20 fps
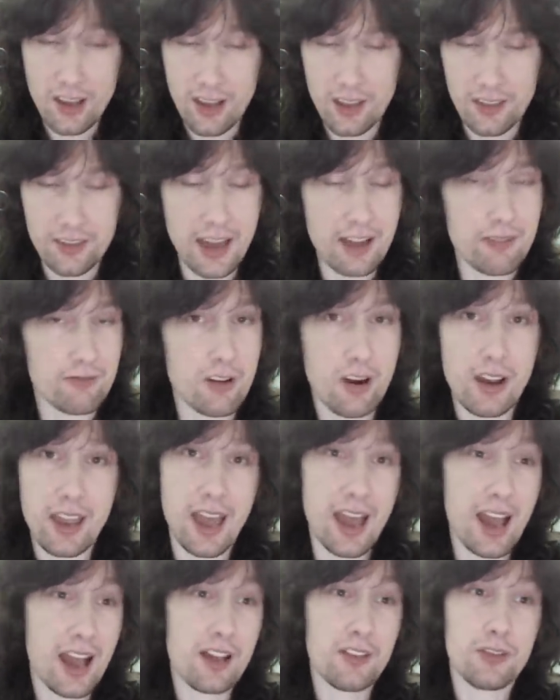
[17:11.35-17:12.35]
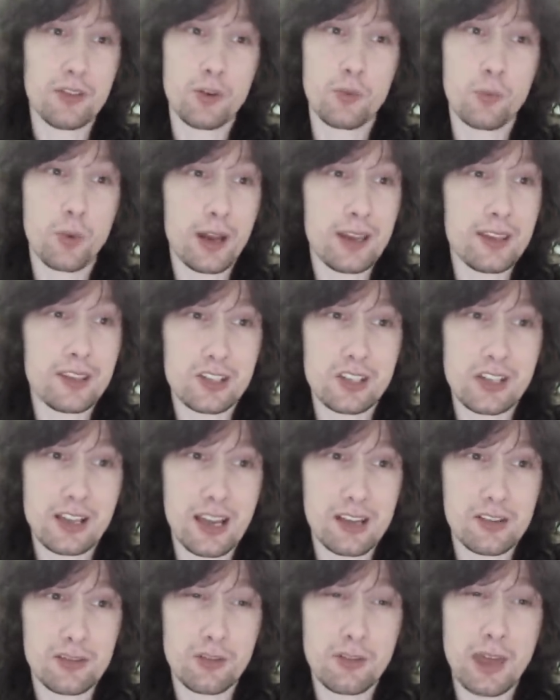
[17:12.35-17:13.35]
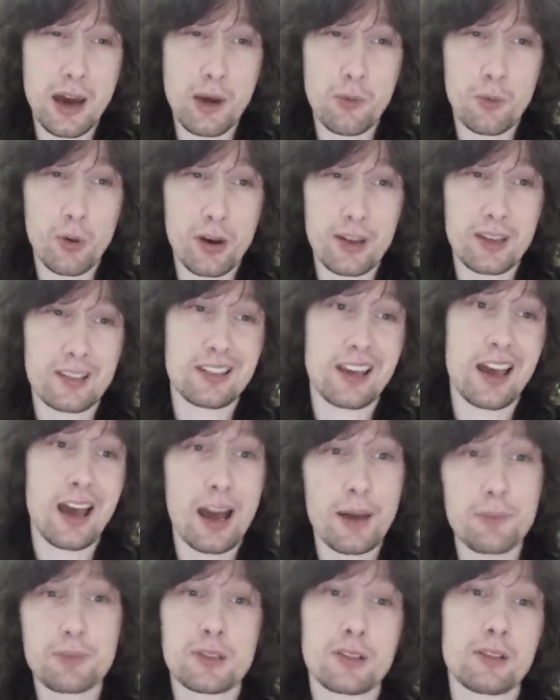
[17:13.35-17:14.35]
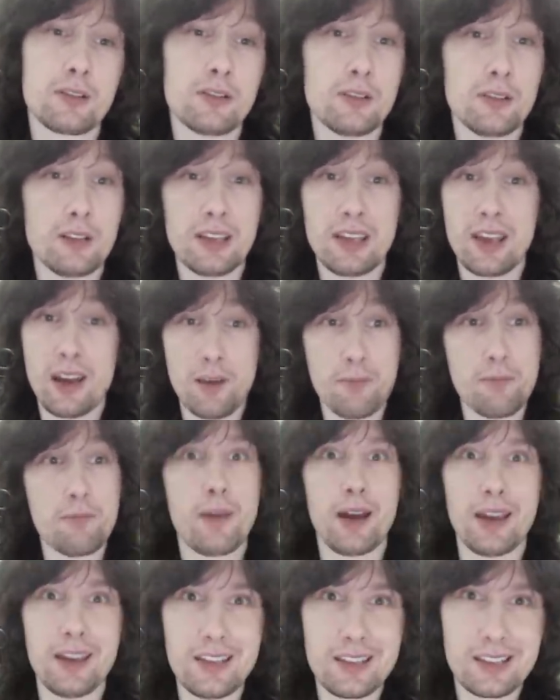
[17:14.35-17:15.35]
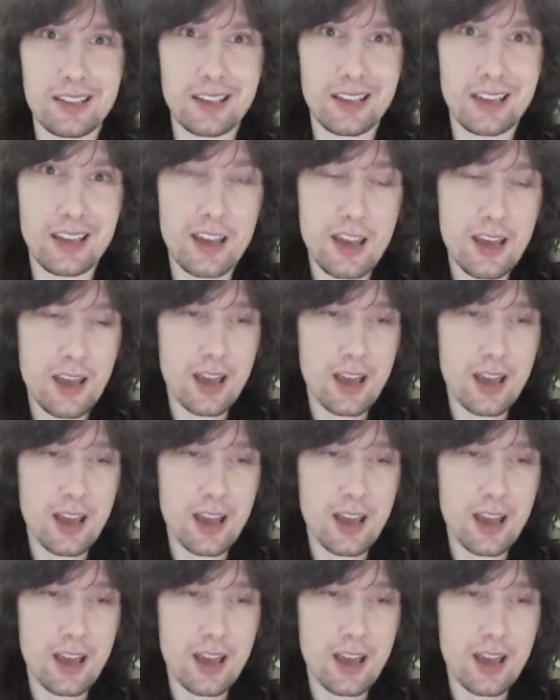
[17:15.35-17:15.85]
that right hand, the way that she gets through that work is absolutely amazing.